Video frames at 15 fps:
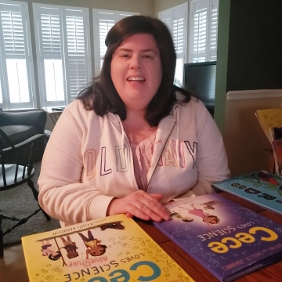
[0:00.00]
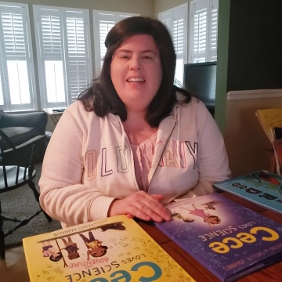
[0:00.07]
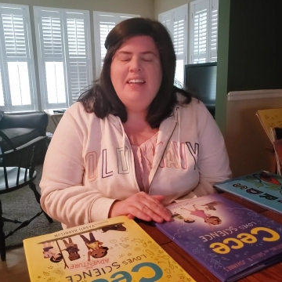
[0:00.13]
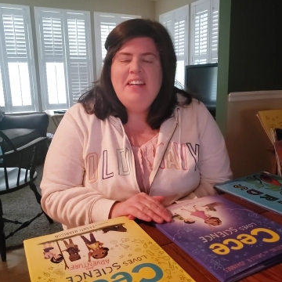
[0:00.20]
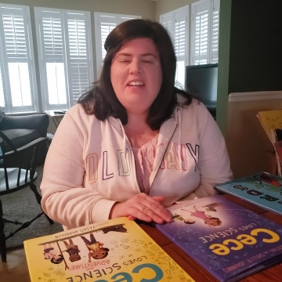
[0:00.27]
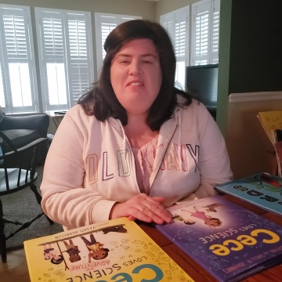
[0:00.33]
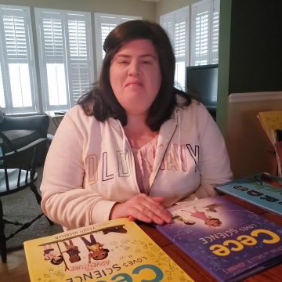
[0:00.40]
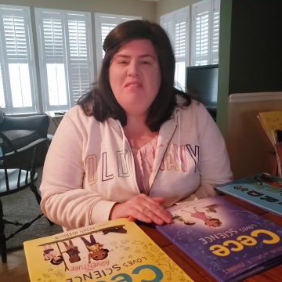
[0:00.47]

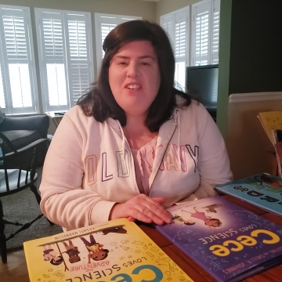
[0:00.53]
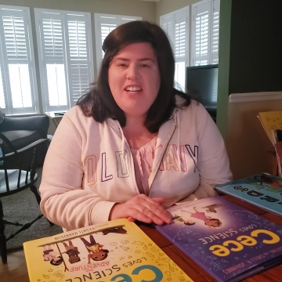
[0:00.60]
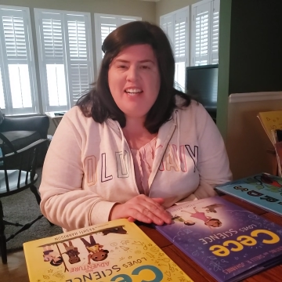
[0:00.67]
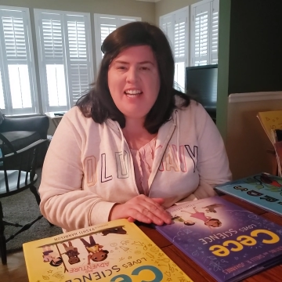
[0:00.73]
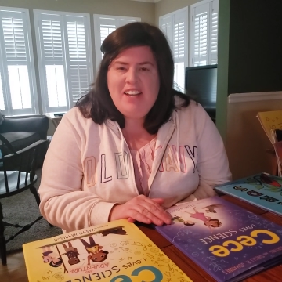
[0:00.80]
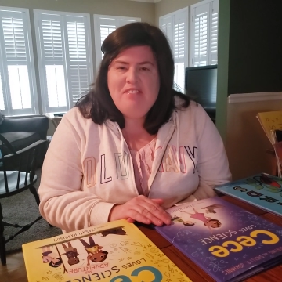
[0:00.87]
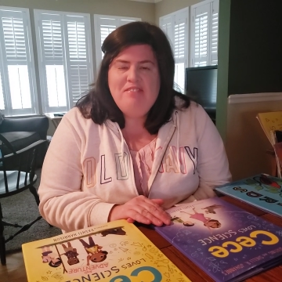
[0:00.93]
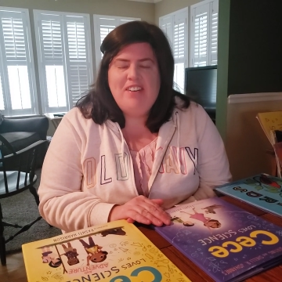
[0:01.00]
Good
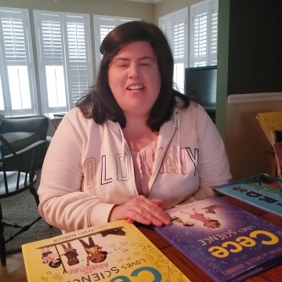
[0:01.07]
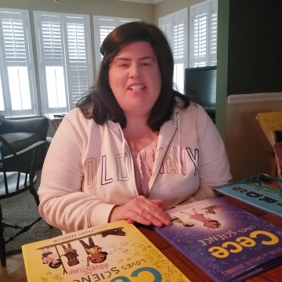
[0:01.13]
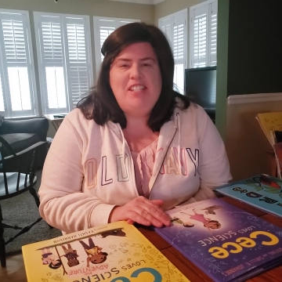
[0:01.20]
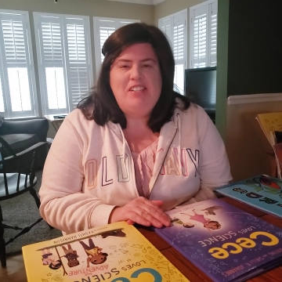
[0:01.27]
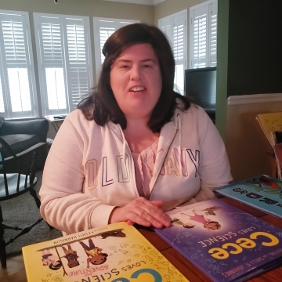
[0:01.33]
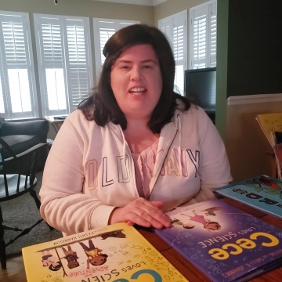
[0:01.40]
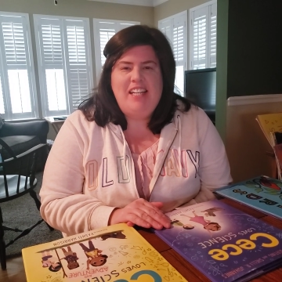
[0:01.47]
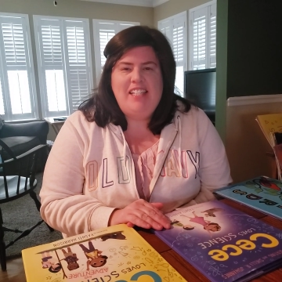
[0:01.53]
morning, first
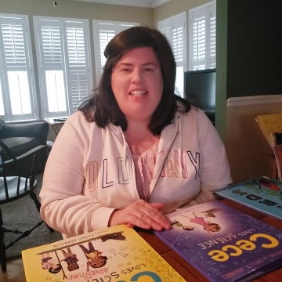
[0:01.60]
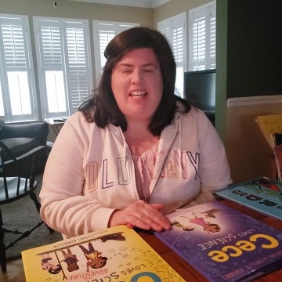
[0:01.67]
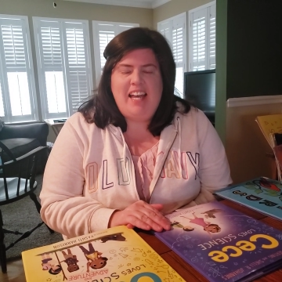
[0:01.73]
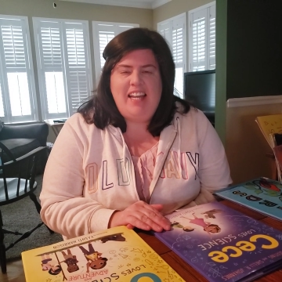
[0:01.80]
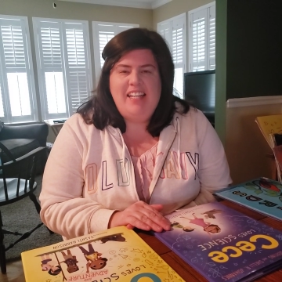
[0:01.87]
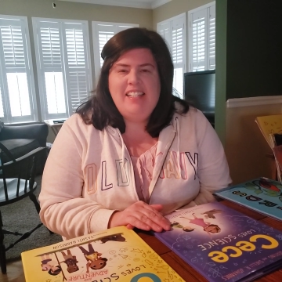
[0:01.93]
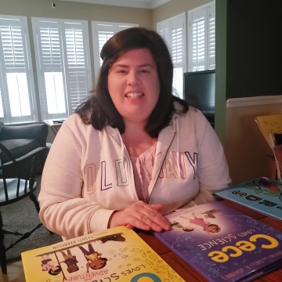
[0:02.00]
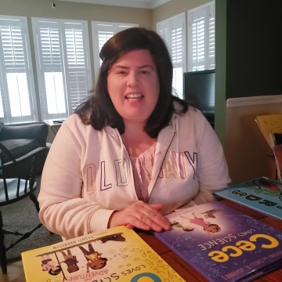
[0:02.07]
grade
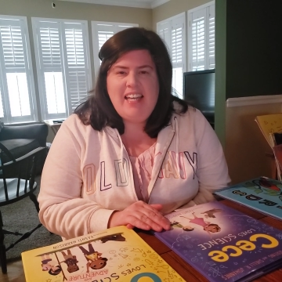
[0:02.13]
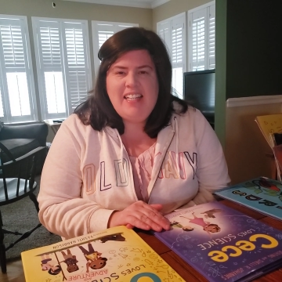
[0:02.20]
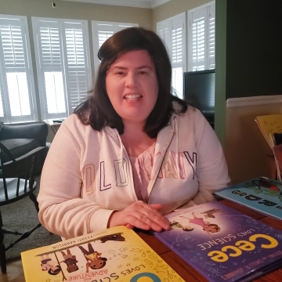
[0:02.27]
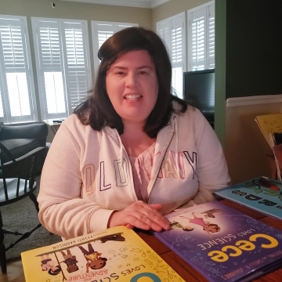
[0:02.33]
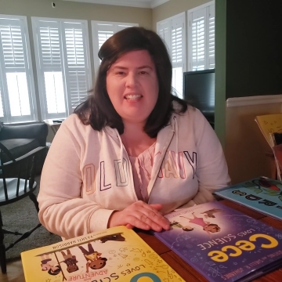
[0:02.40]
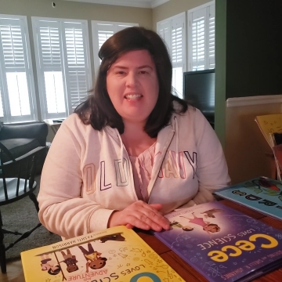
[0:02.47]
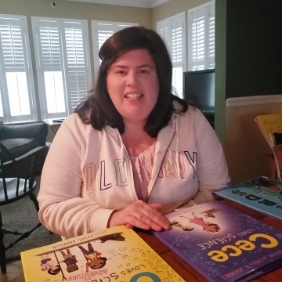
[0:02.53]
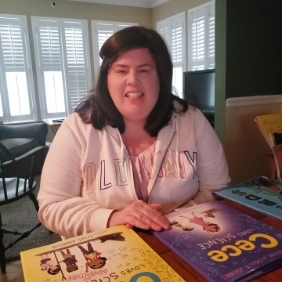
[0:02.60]

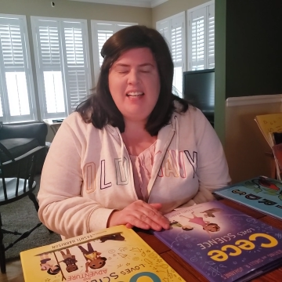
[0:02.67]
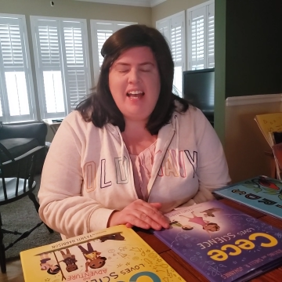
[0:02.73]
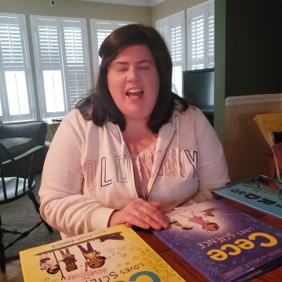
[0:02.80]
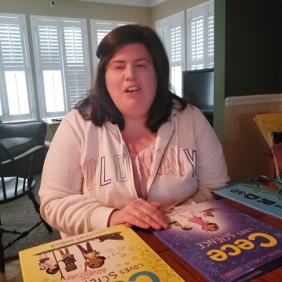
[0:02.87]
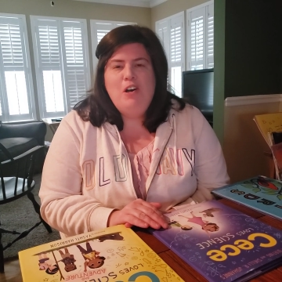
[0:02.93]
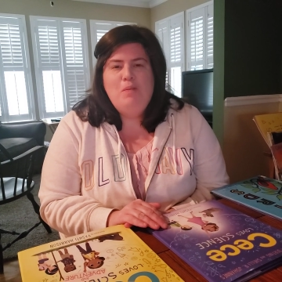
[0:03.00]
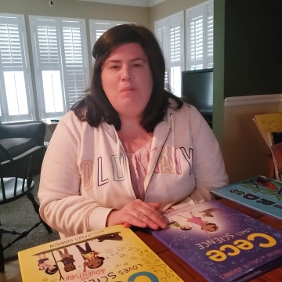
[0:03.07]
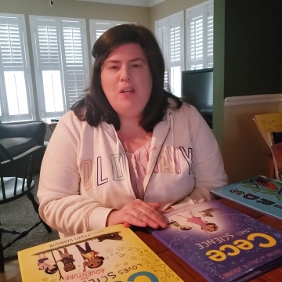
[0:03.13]
scientists. I
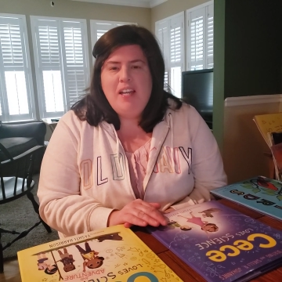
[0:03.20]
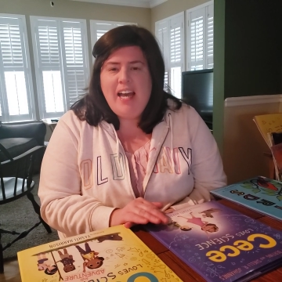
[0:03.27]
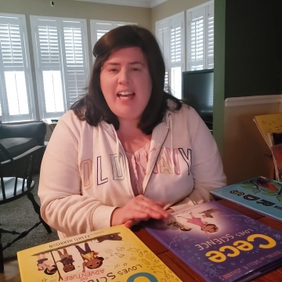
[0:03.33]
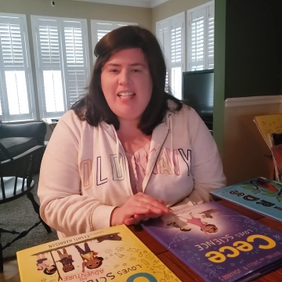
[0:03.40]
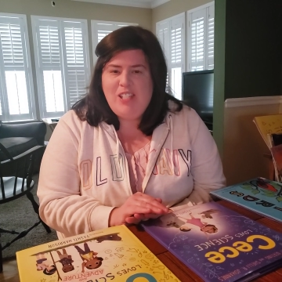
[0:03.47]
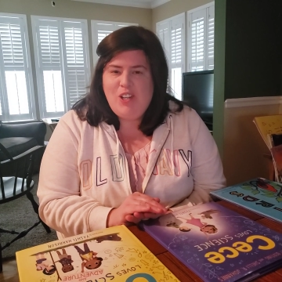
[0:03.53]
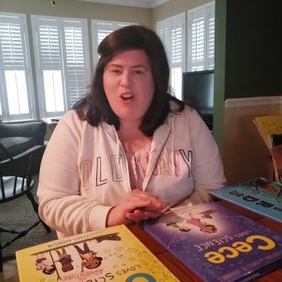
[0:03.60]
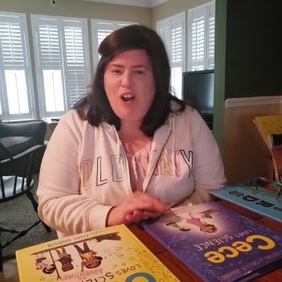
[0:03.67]
hope you
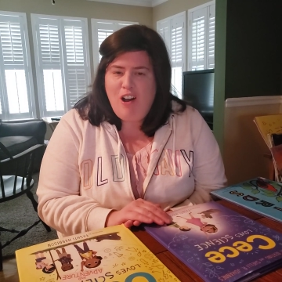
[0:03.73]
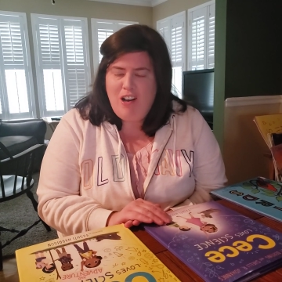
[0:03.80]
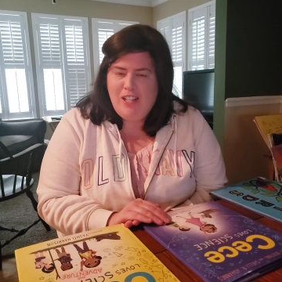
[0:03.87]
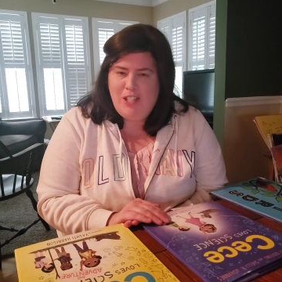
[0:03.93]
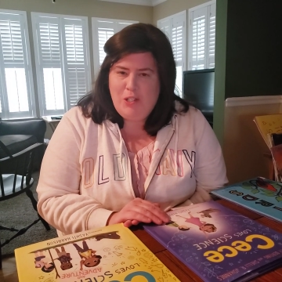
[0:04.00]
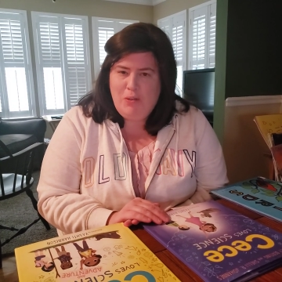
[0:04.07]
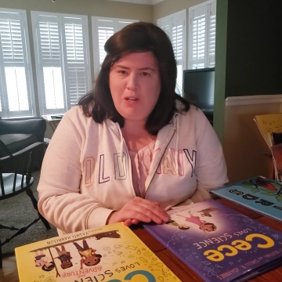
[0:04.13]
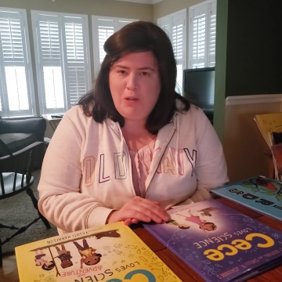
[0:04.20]
guys are all
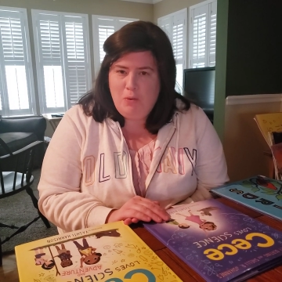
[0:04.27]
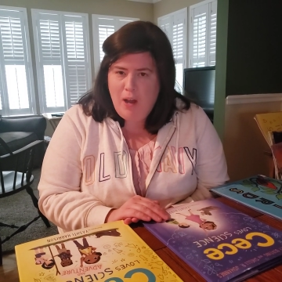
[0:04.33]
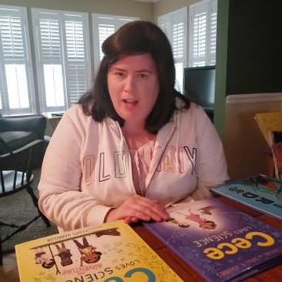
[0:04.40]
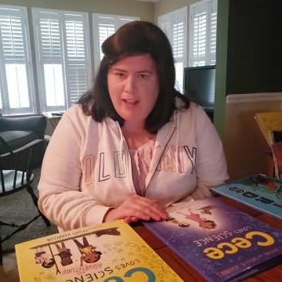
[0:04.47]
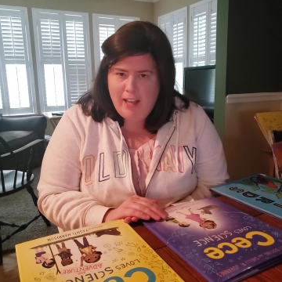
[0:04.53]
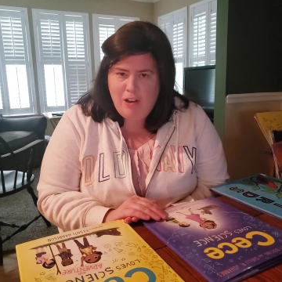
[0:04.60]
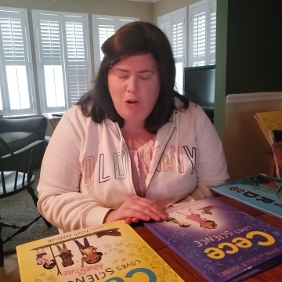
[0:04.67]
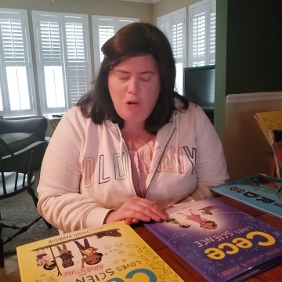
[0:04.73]
doing
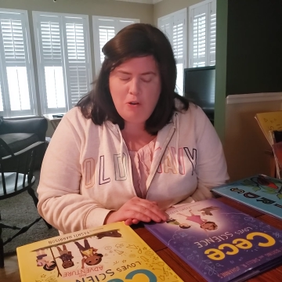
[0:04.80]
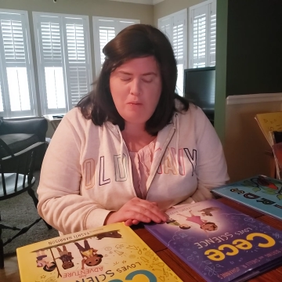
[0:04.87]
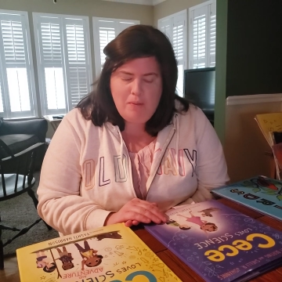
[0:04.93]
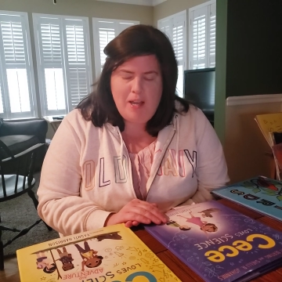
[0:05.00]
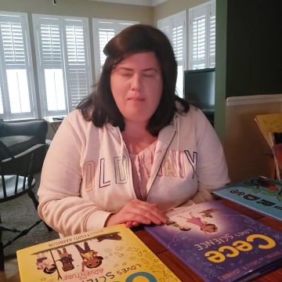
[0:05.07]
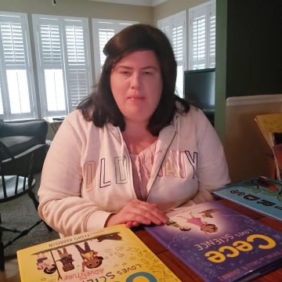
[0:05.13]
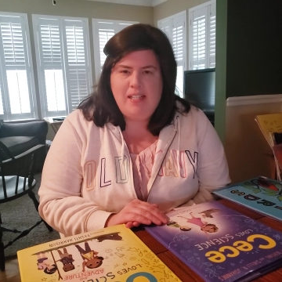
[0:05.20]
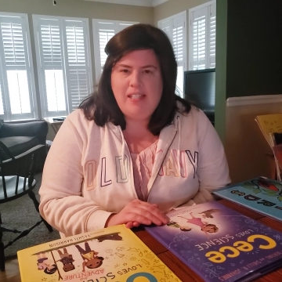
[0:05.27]
well at home.
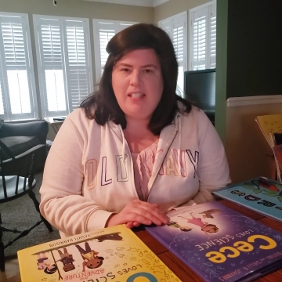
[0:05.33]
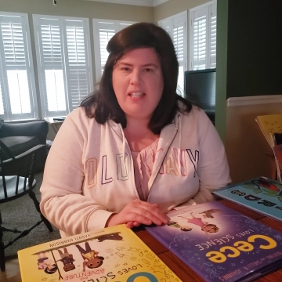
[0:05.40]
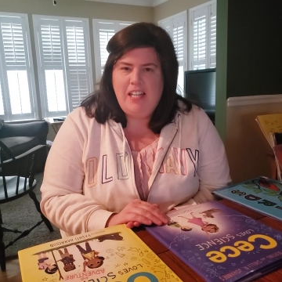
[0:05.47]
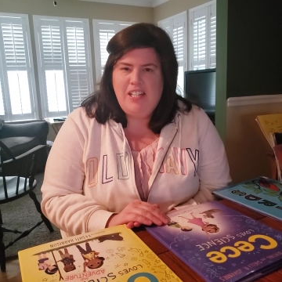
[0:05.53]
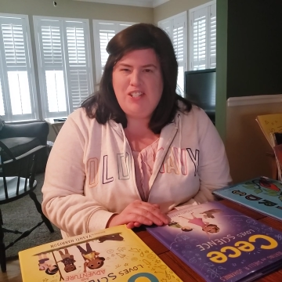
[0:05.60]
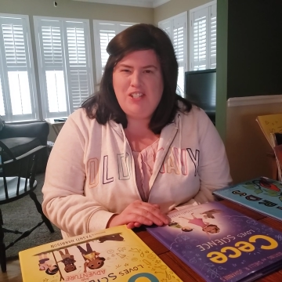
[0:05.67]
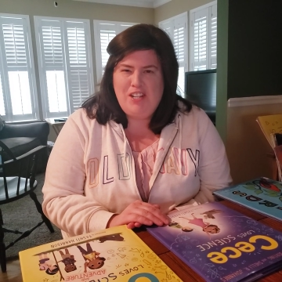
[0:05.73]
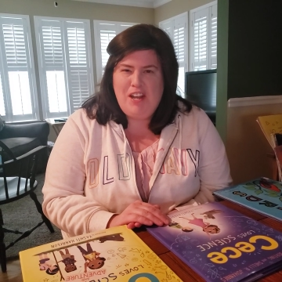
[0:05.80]
I miss
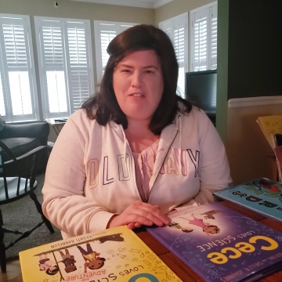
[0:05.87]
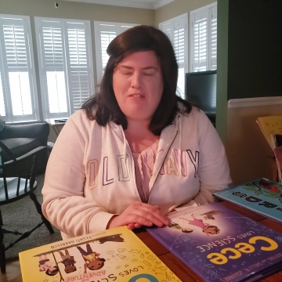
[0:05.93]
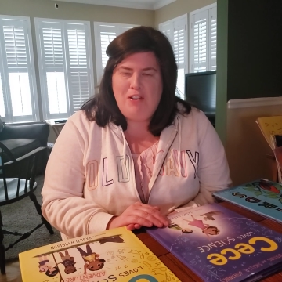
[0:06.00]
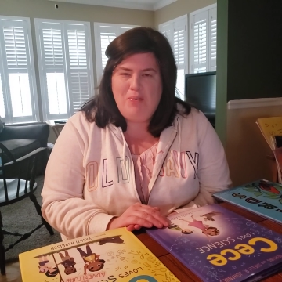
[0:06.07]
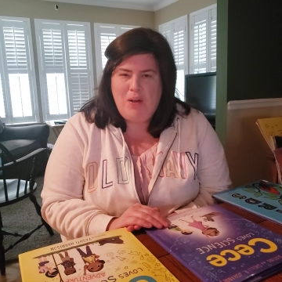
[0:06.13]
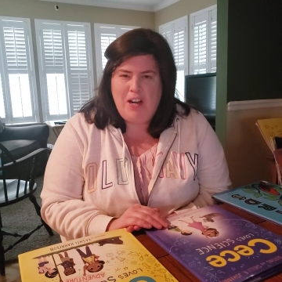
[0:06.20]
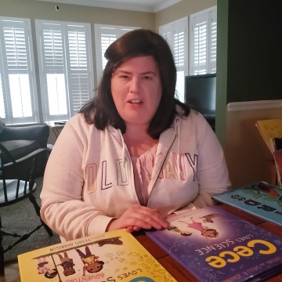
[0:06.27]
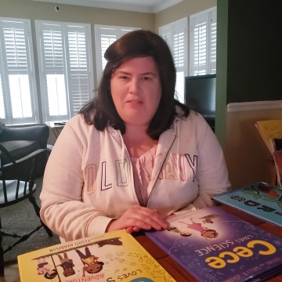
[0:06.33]
each and every
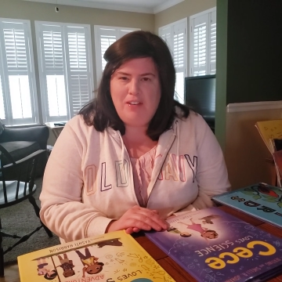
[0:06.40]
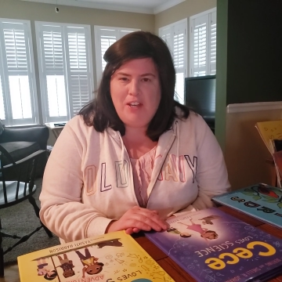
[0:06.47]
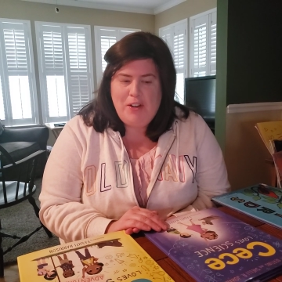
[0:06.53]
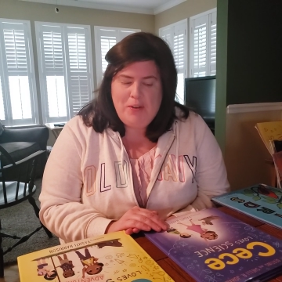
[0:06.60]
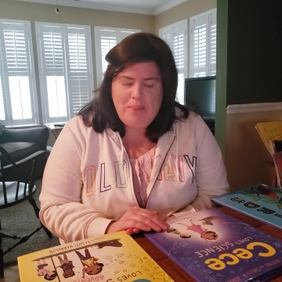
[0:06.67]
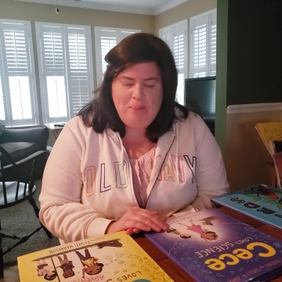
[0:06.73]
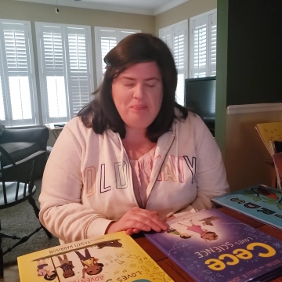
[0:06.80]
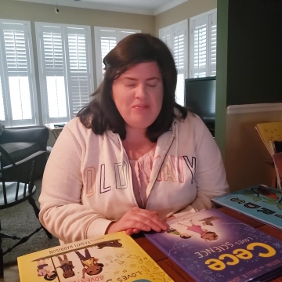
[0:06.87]
one of you.